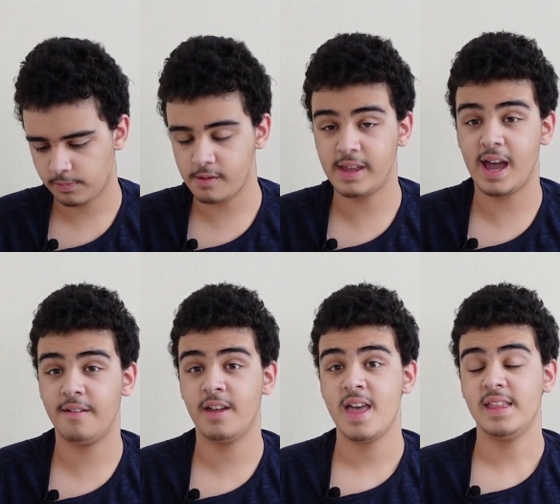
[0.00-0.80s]
we
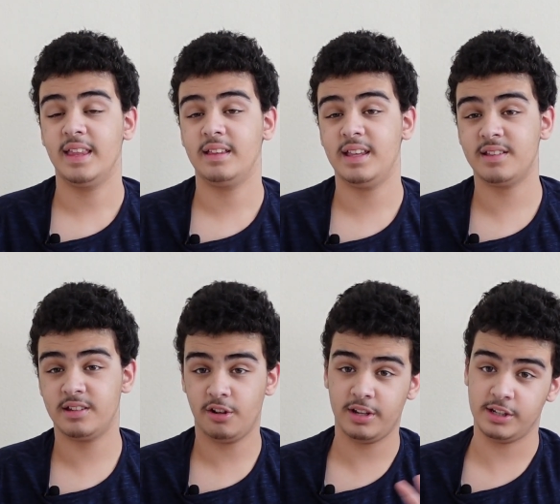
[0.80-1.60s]
have, this is
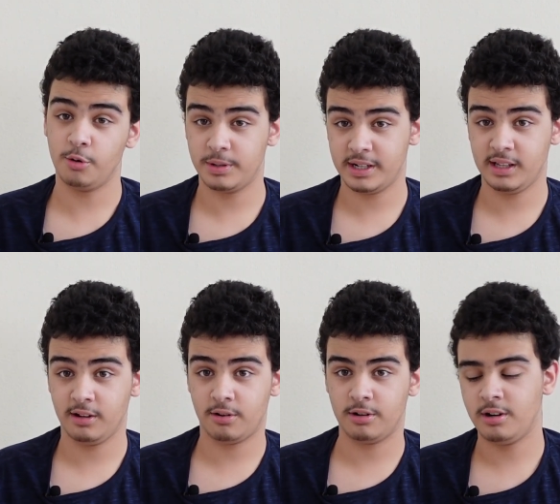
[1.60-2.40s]
in no particular
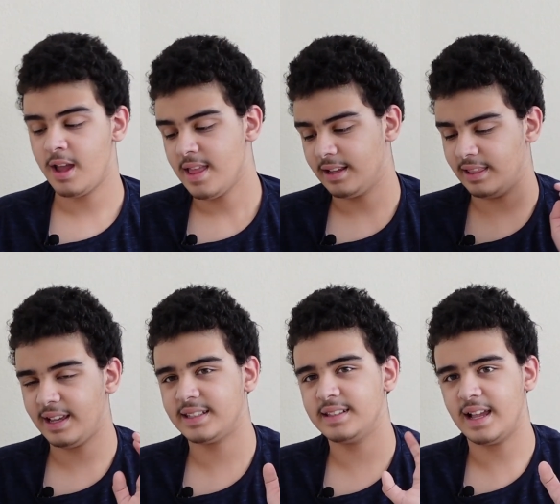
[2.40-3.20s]
order, the
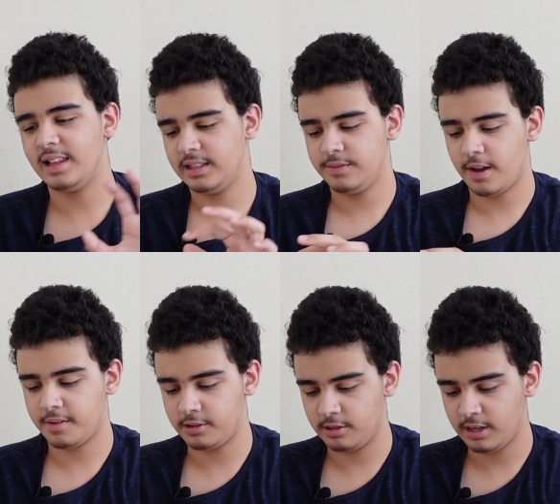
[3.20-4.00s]
Lexus
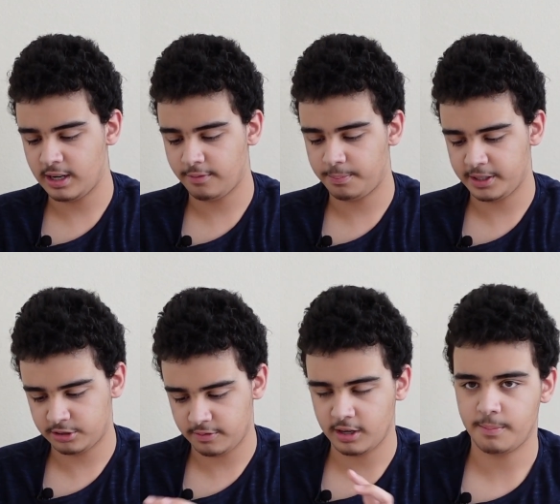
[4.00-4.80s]
LC500. I have a picture
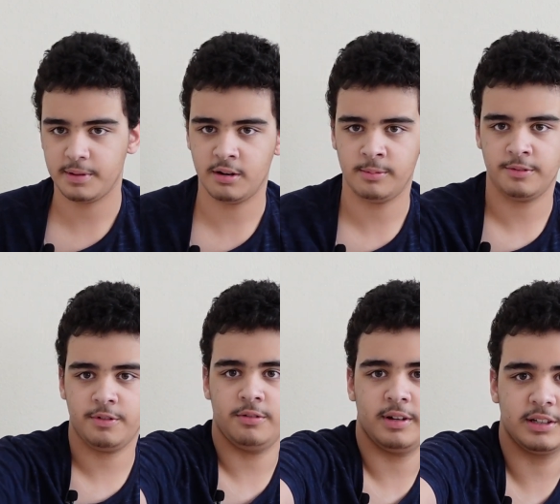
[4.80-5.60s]
of it up here on my
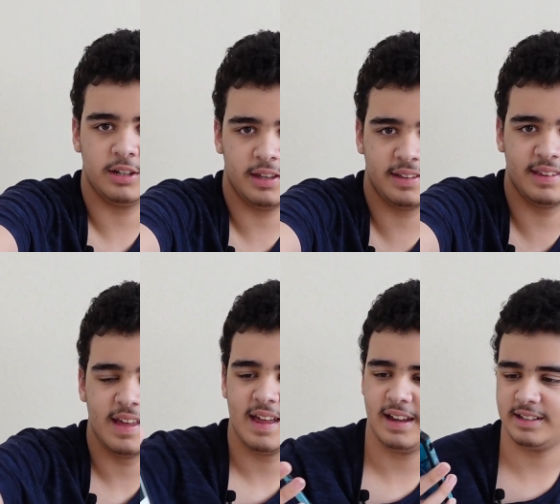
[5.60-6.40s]
phone, actually.
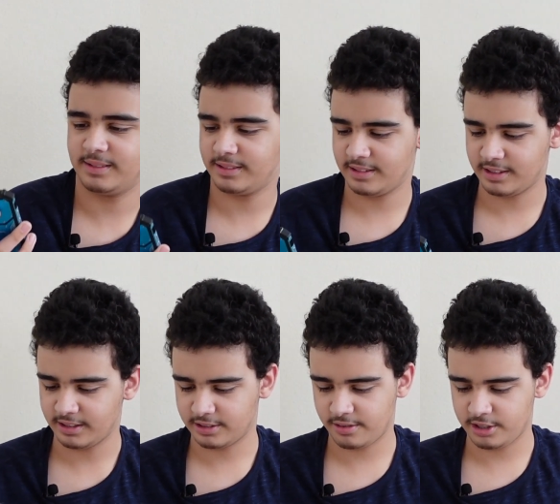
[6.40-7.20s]
I just took a
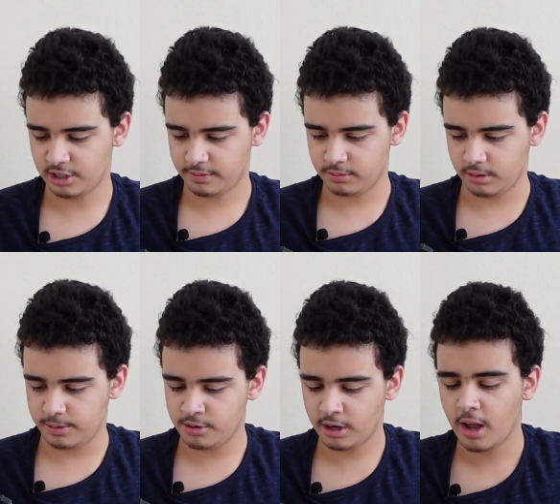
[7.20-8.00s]
screenshot from the
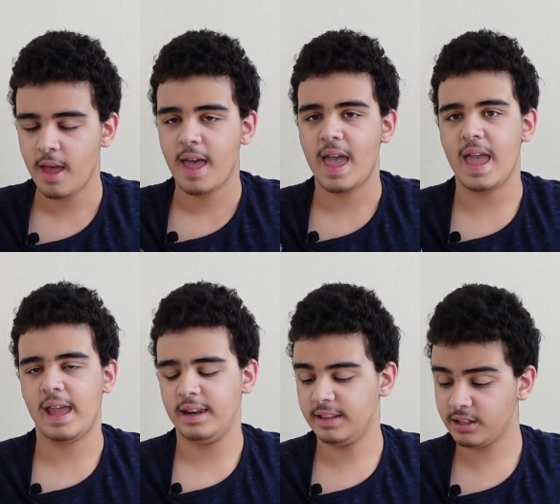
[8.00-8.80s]
computer.
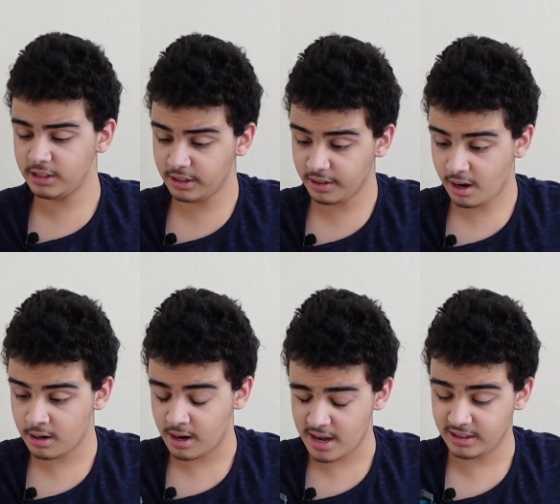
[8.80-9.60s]
And it's a good looking
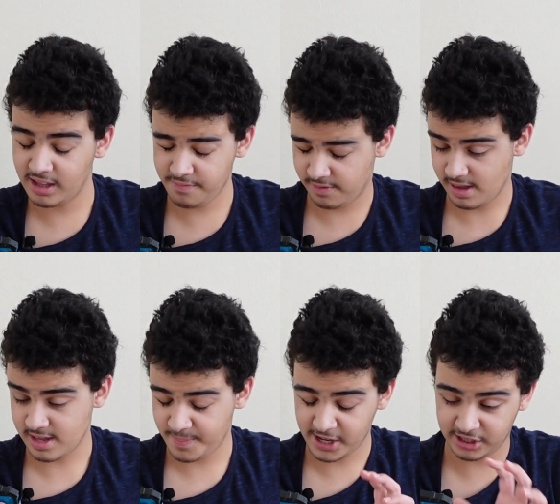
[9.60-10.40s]
car. I love,
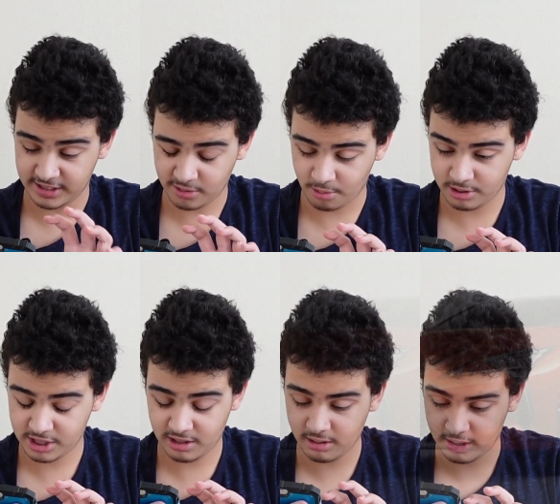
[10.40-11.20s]
especially in this orange
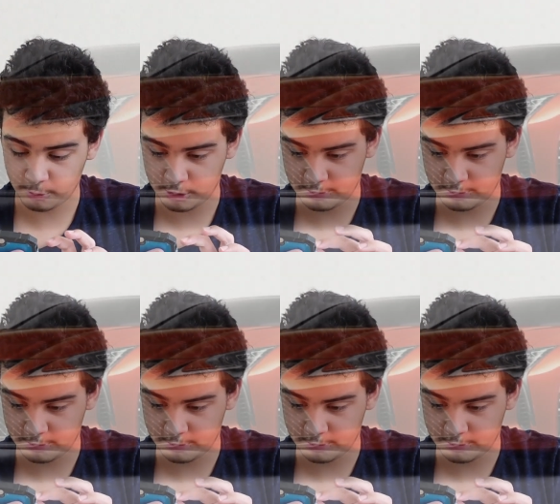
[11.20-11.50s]
color. I'll put some